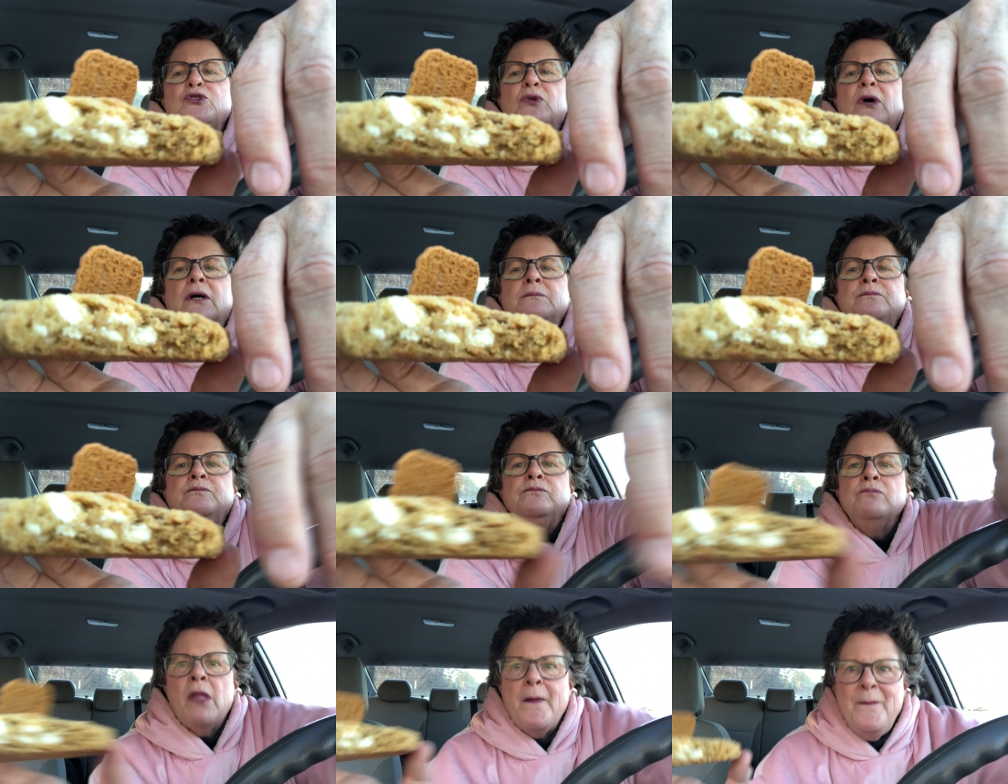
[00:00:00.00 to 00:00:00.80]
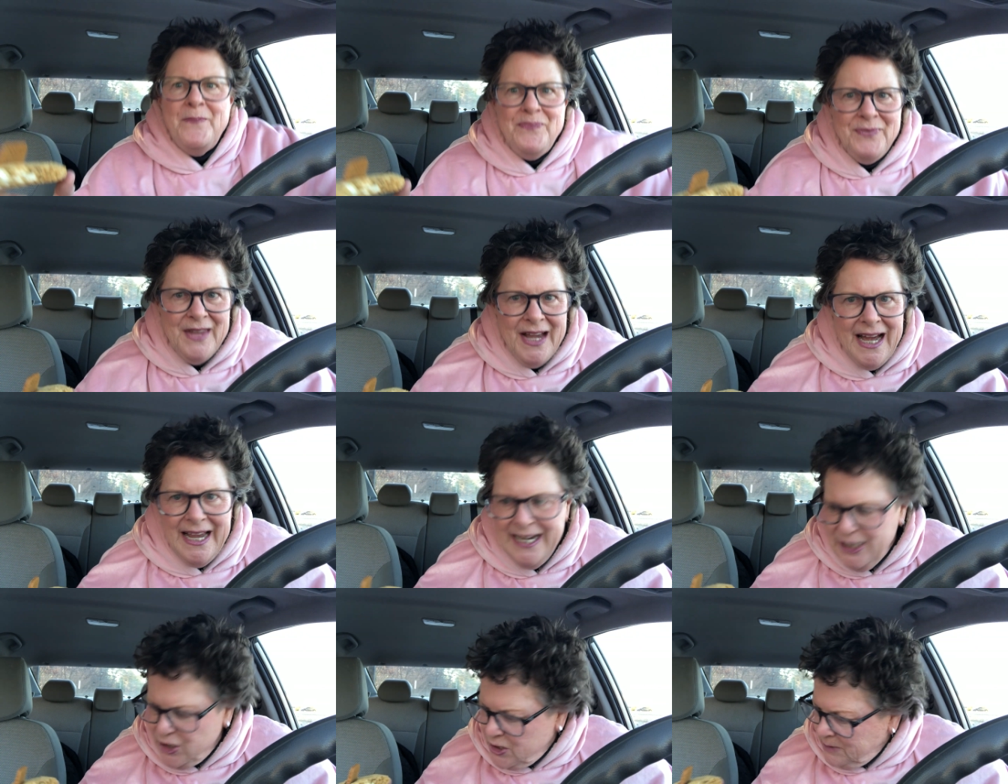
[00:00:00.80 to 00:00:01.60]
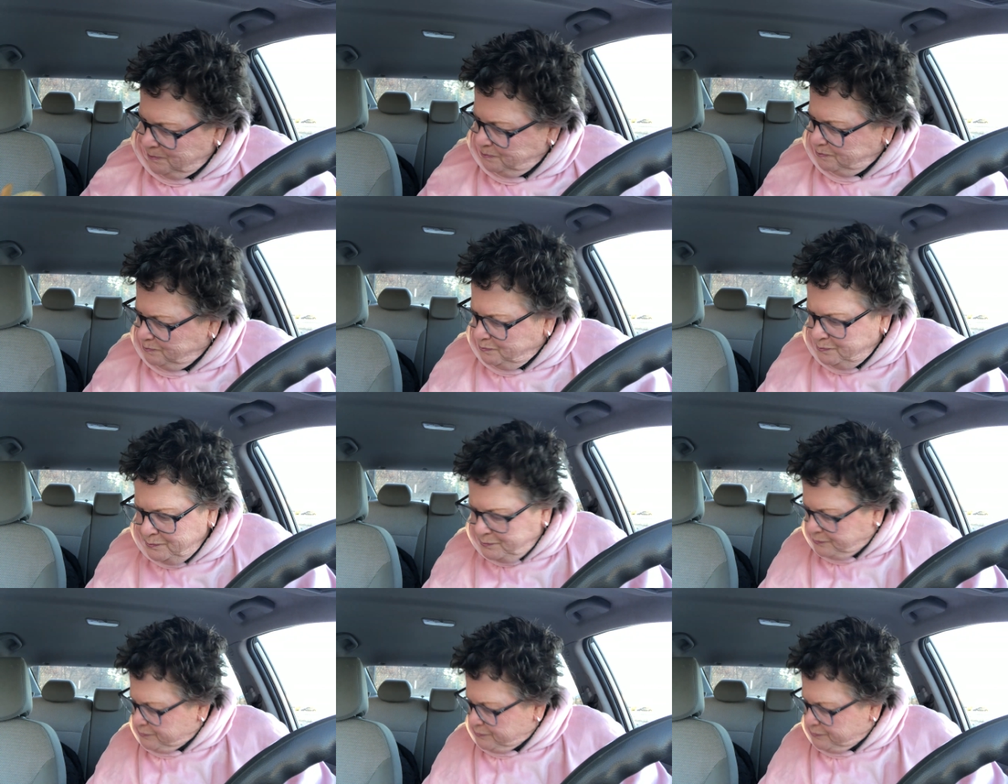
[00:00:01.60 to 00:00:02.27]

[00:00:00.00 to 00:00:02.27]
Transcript: you all. Nice. Yeah,